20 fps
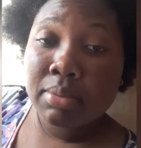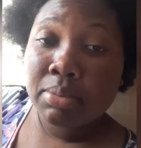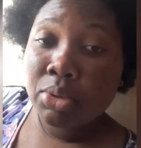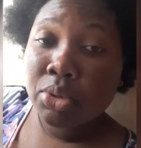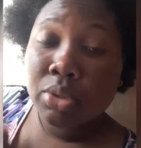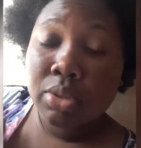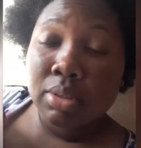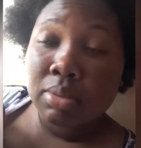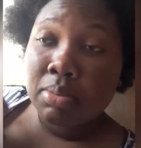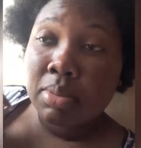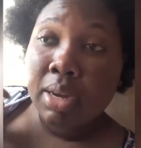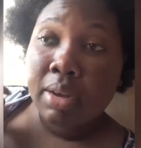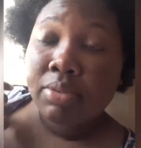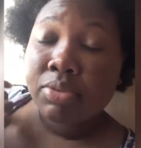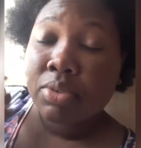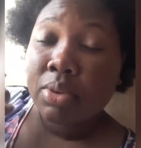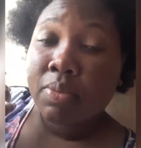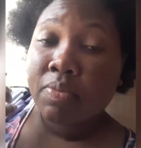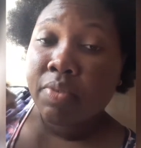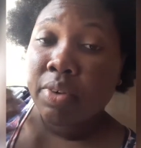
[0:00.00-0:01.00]
but me have
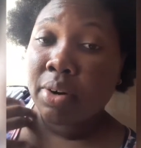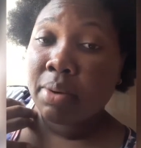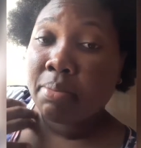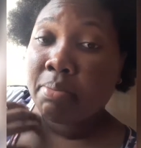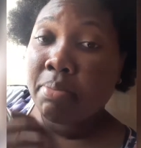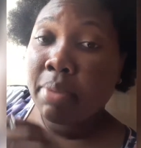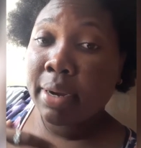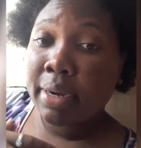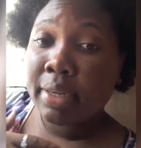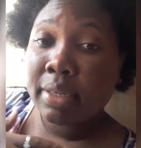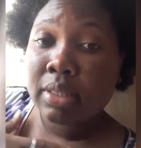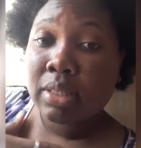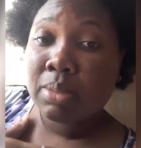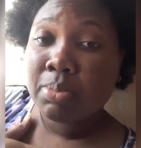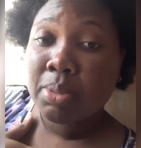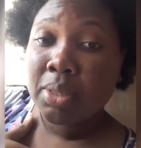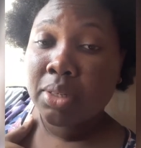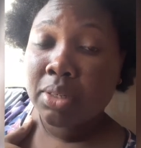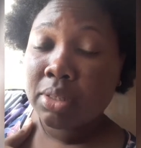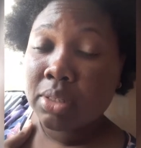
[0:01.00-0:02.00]
some very bad
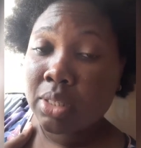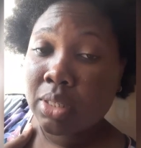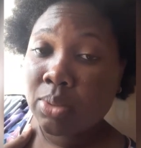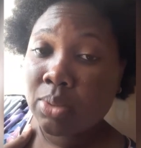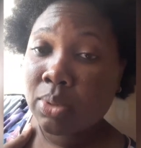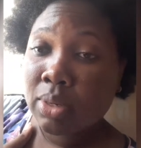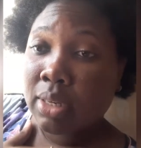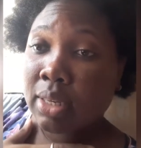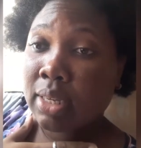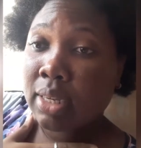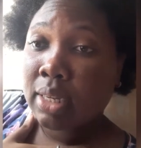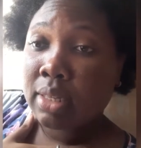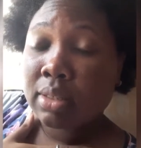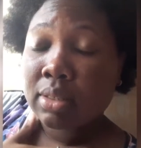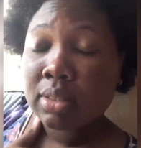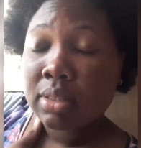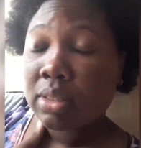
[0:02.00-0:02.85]
experiences with cats.